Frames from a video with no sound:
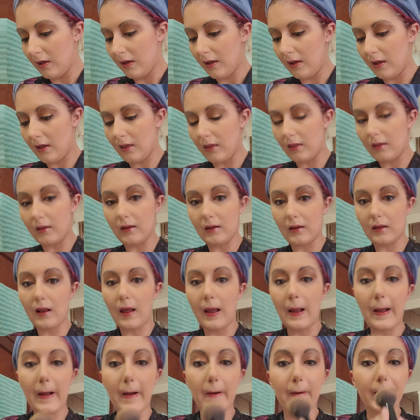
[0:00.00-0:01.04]
And then
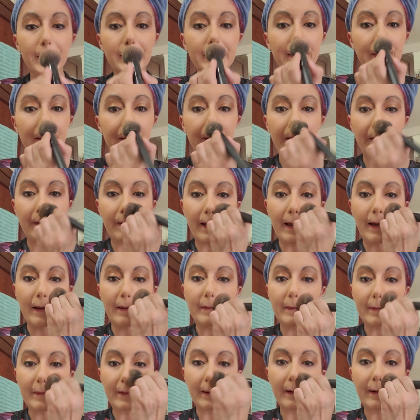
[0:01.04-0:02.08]
I always do
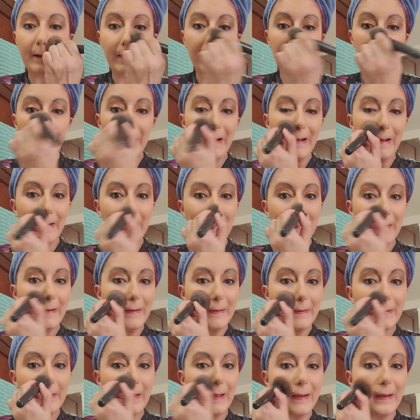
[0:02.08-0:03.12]
extra in
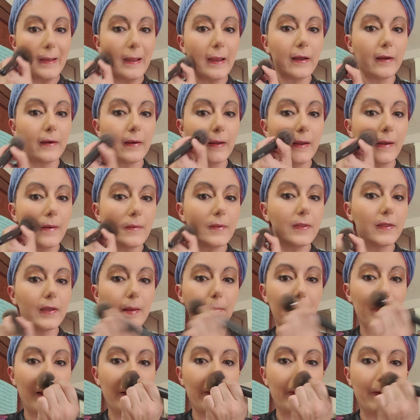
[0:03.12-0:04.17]
this like area with
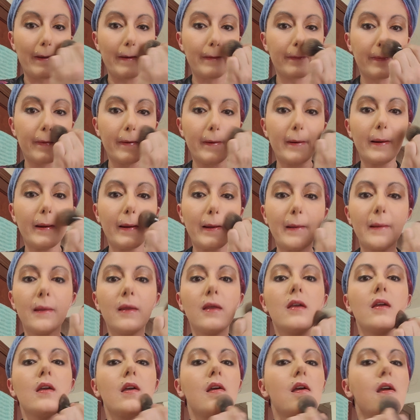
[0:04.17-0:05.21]
like my lip ring